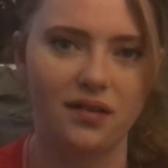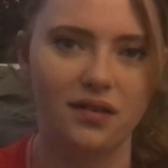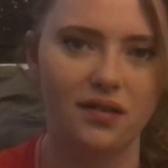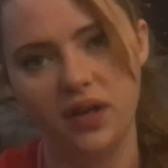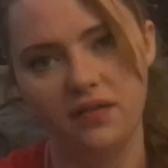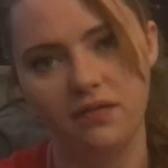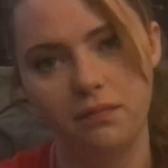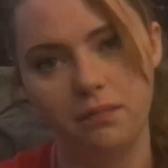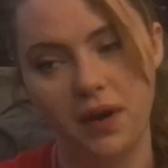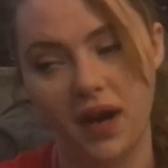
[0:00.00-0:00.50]

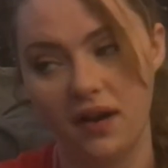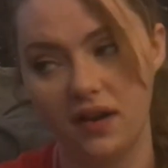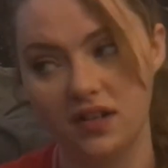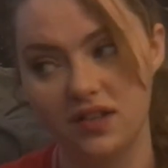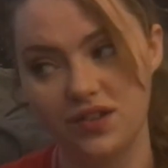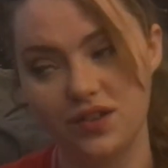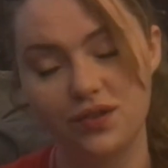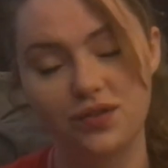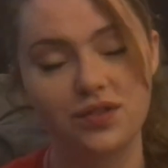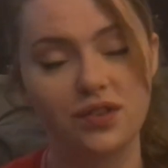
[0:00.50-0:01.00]
We have
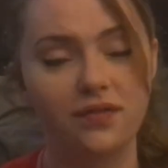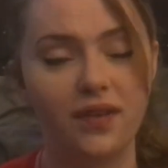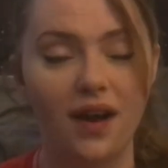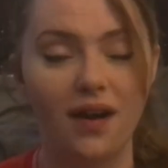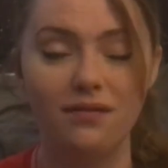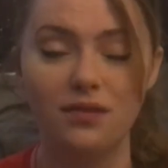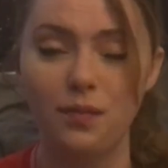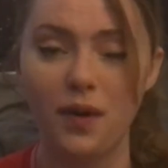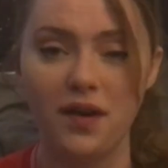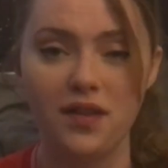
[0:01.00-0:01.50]
parents who
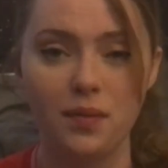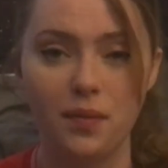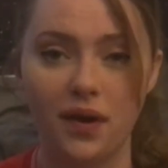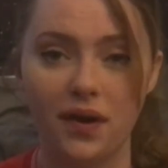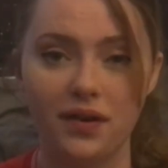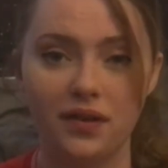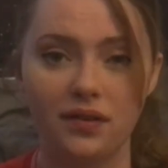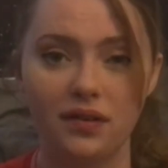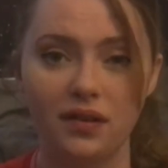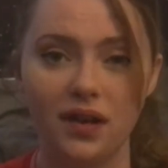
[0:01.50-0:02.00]
survived by the
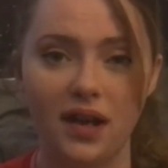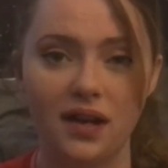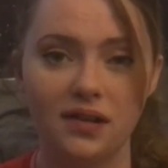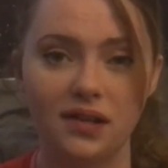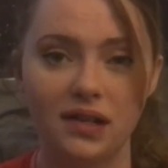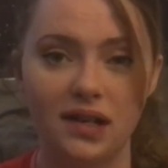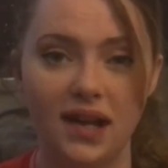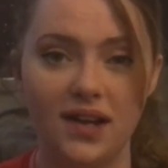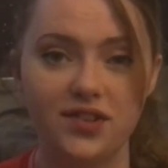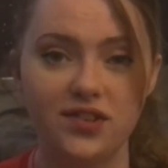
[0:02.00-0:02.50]
bottle
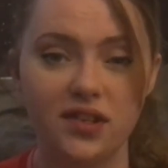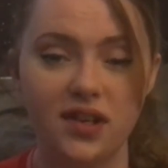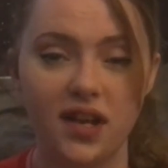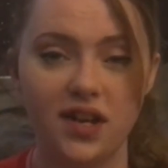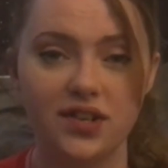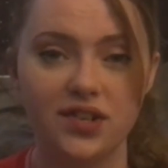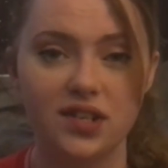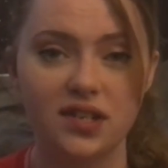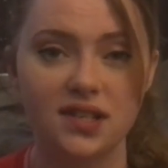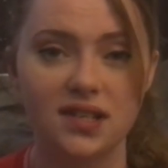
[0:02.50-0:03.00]
and an
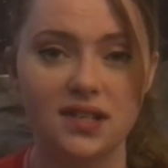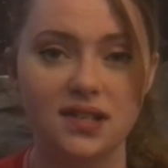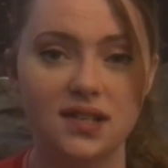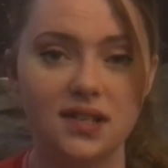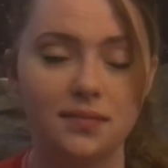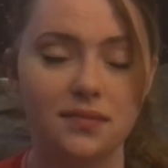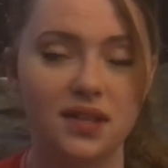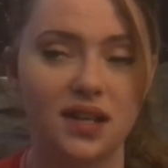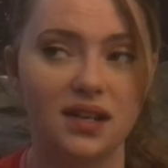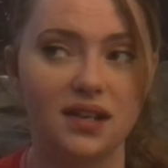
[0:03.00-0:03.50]
education
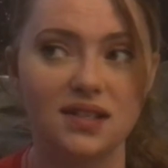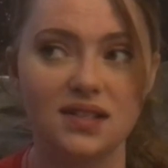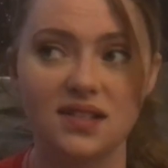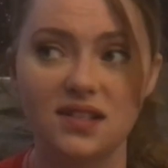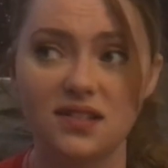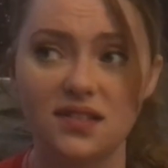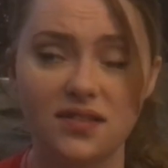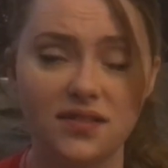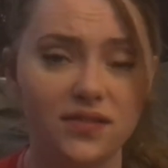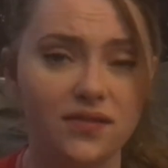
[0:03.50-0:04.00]
system that is
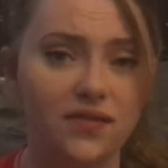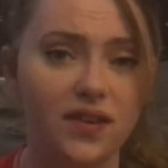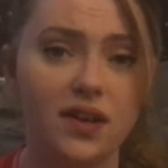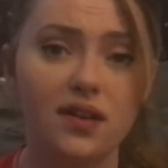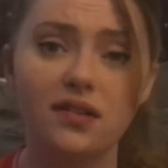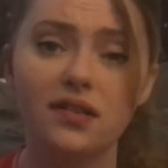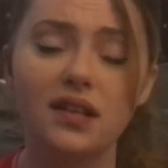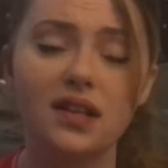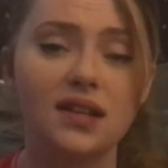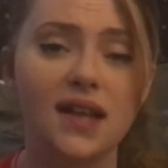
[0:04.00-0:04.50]

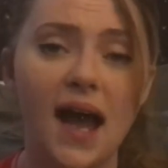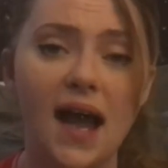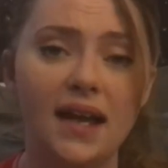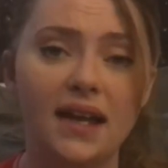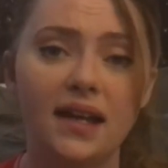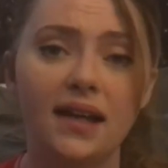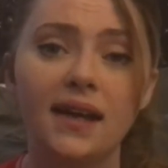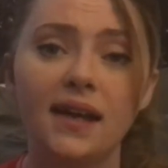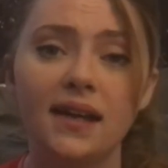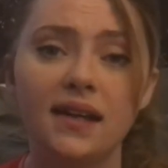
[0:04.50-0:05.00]
severely
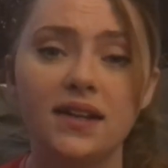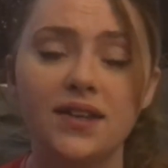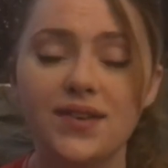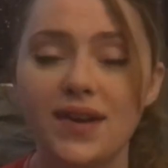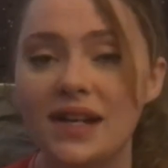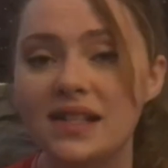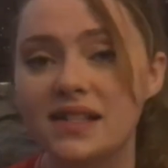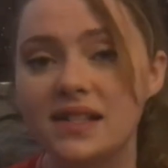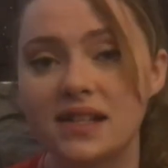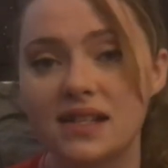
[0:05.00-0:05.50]
lacking in
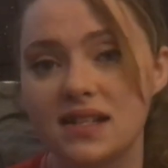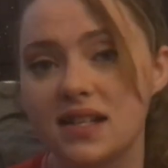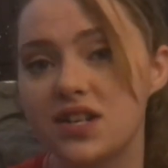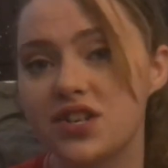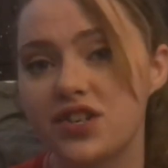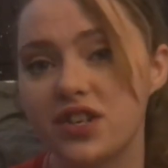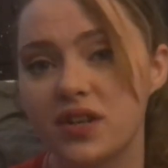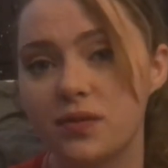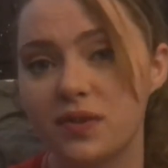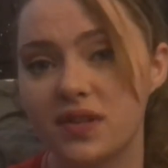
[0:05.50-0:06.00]
addressing
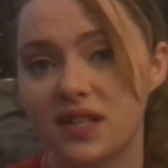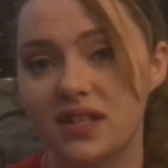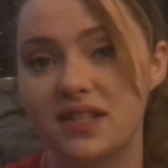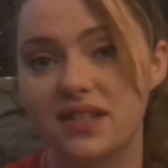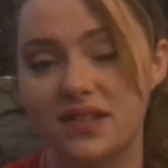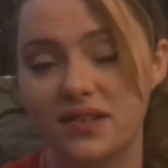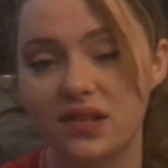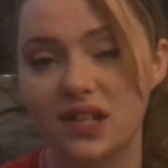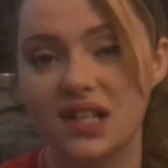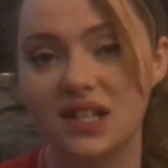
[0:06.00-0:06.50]
addiction with
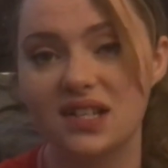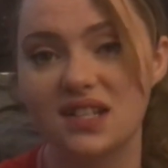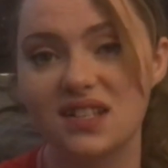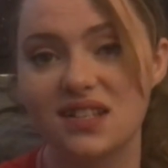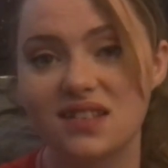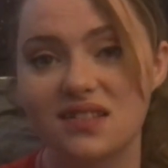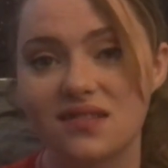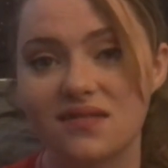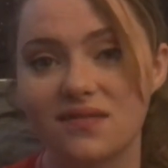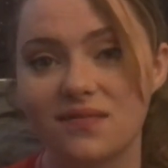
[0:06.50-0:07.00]
its
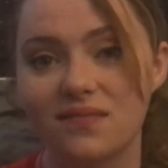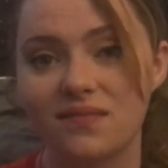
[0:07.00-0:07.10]
students.